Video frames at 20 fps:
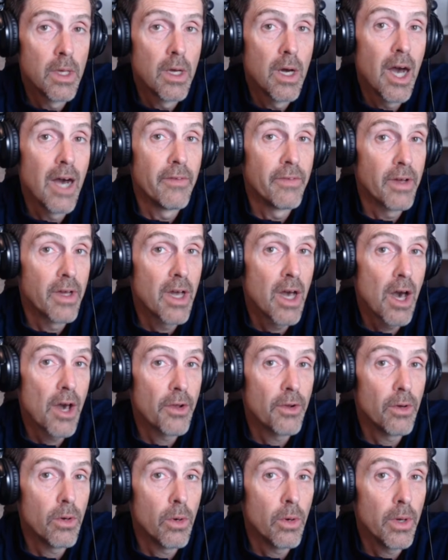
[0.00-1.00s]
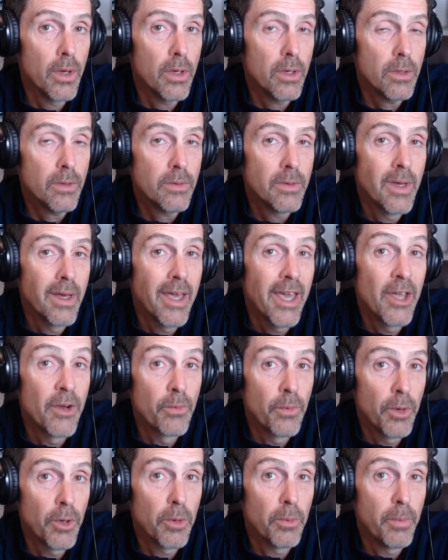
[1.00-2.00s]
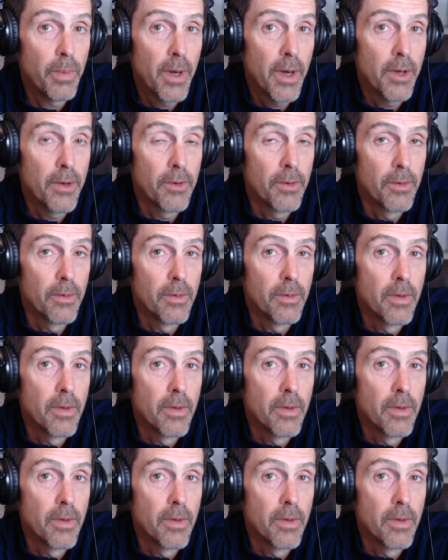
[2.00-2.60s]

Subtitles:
avocado oil, and real butter.